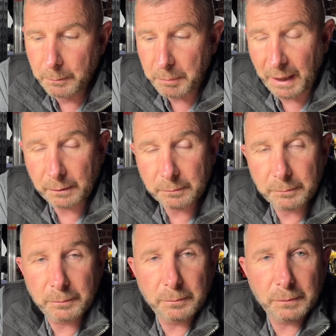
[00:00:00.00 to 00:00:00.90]
But
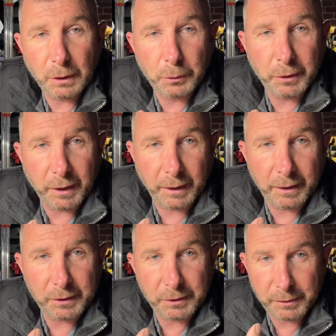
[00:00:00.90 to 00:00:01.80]
the good thing
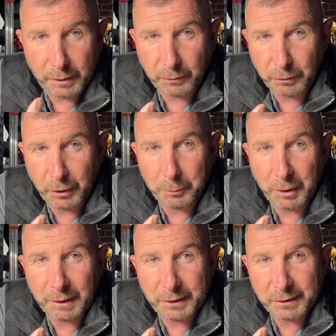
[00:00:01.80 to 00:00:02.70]
is I've learnt my
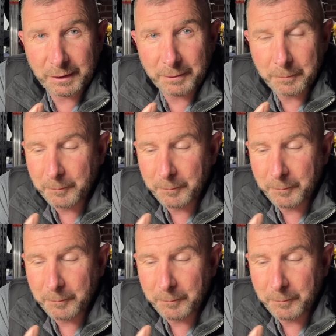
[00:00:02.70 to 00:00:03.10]
lesson.